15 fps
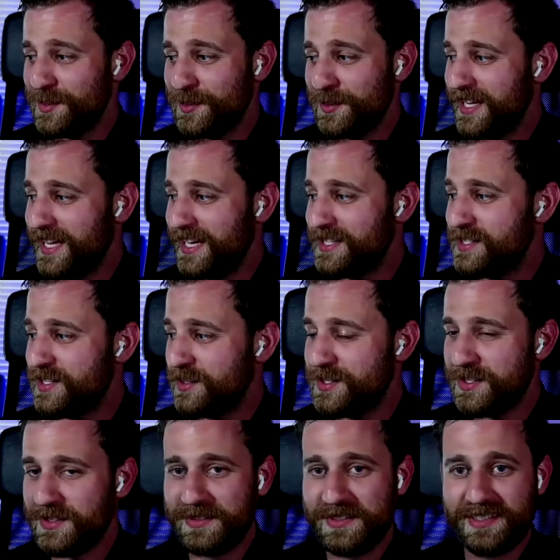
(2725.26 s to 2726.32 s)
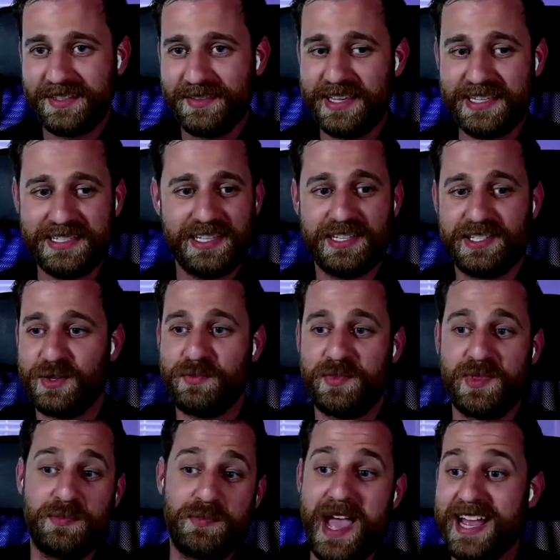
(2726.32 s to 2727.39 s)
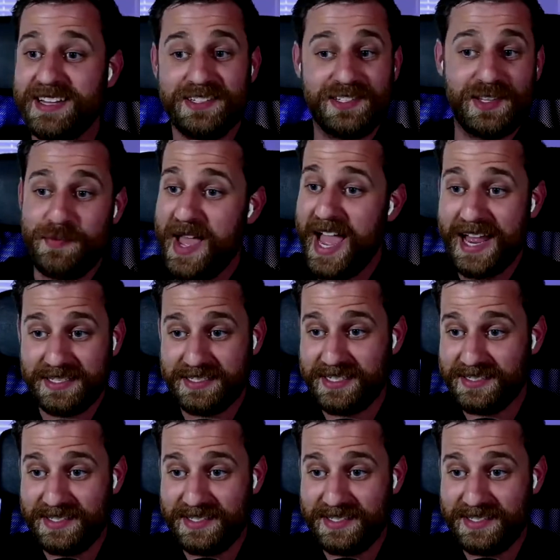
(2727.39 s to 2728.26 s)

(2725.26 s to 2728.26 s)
you ever, it's the past is the past